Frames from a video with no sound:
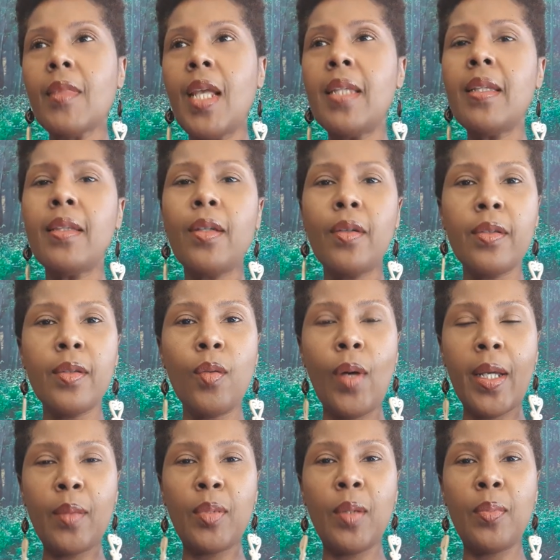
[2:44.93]
And then there are the
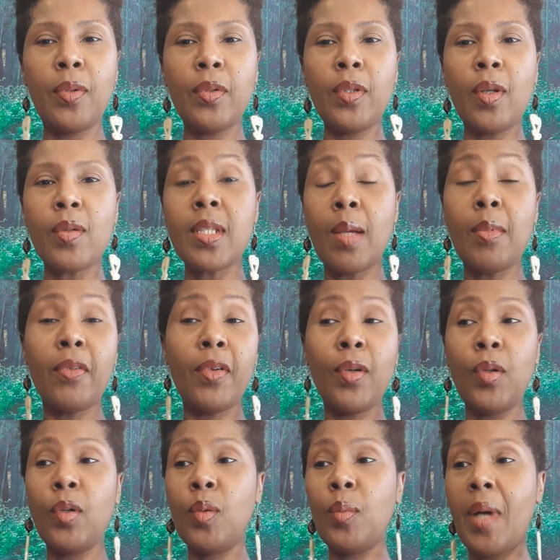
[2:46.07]
white people, you know, some of
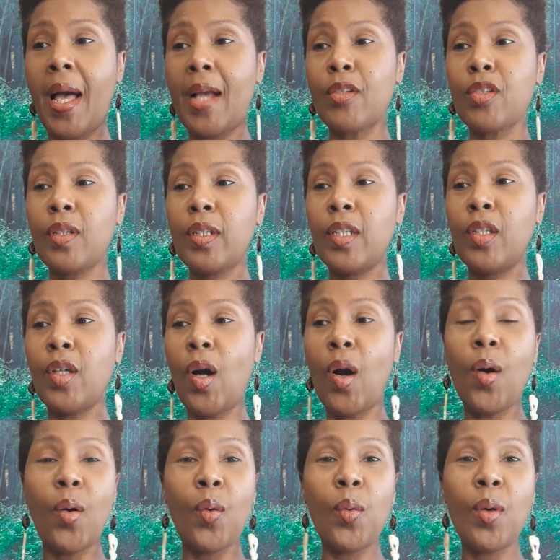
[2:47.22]
whom actually
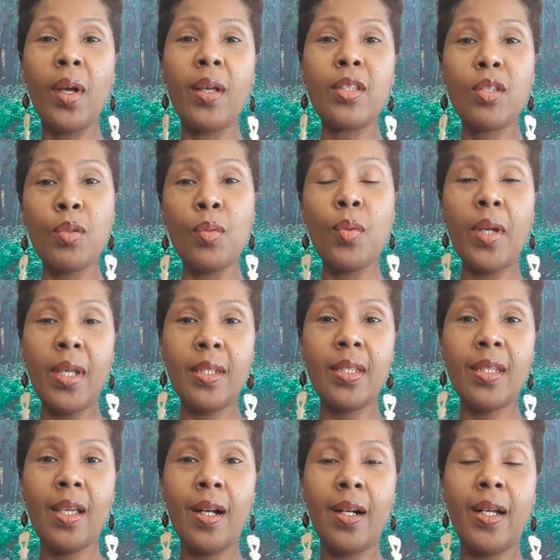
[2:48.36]
go to
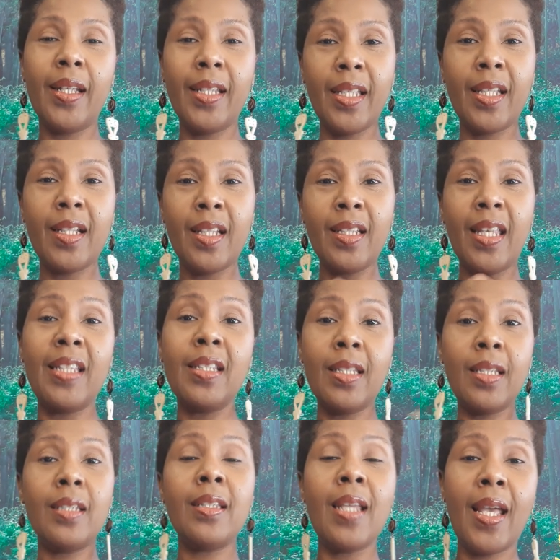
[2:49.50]
India and get an
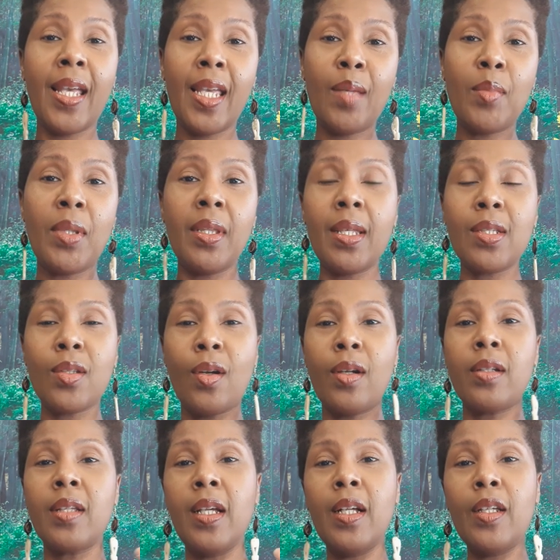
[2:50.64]
Indian name and they
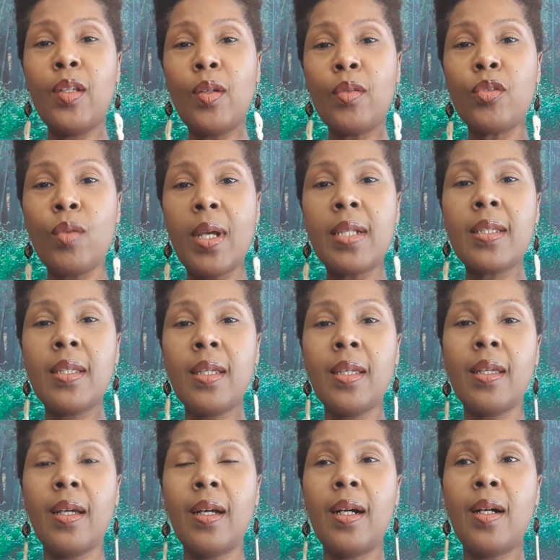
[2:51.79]
start, you know,
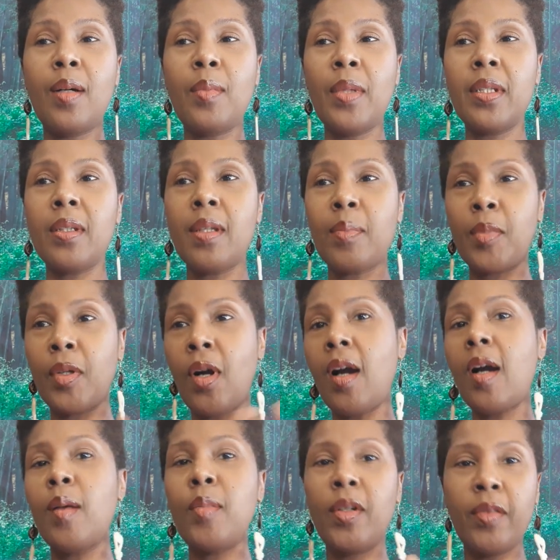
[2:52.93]
dressing um, in the
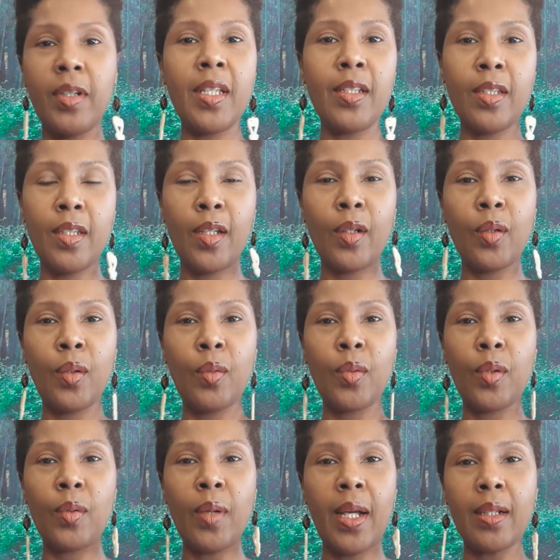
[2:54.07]
garb of an Indian
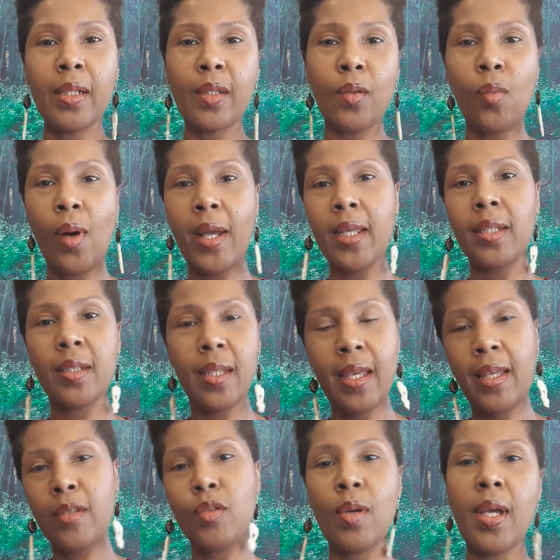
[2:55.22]
guru, right? Like the white
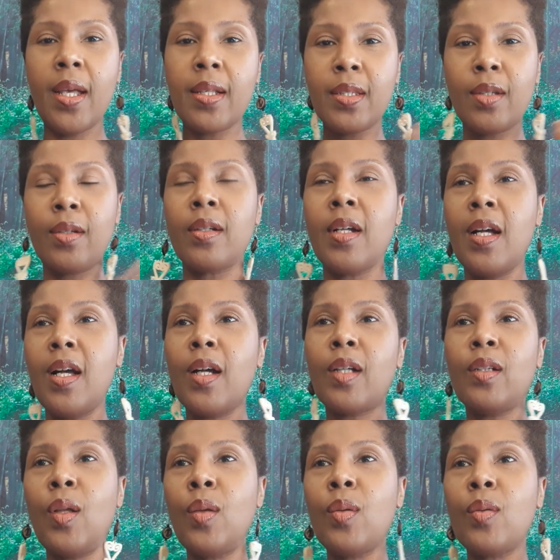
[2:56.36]
headdress or
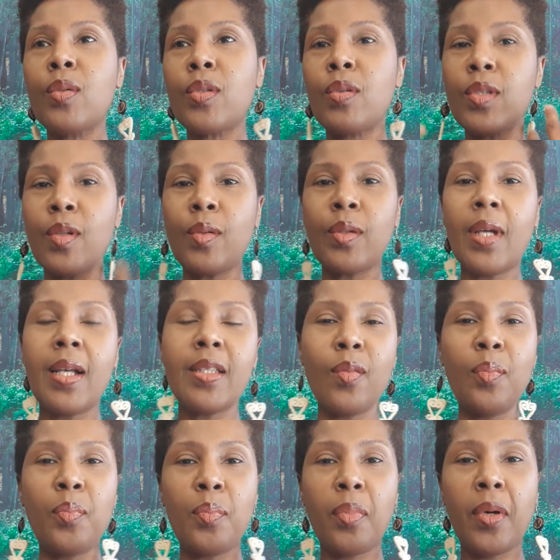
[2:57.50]
clothes or certain kinds of
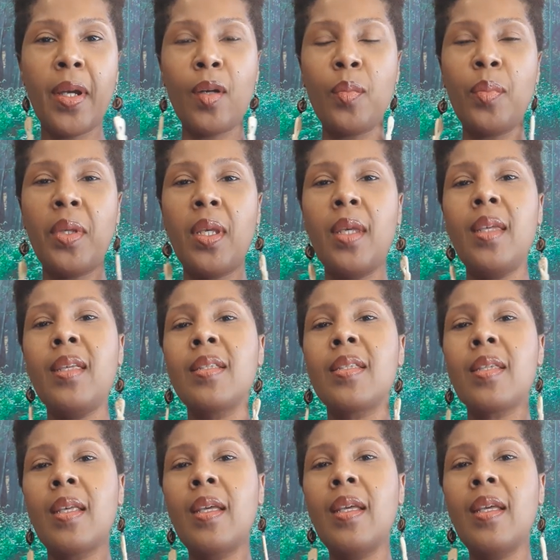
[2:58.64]
prayer beads.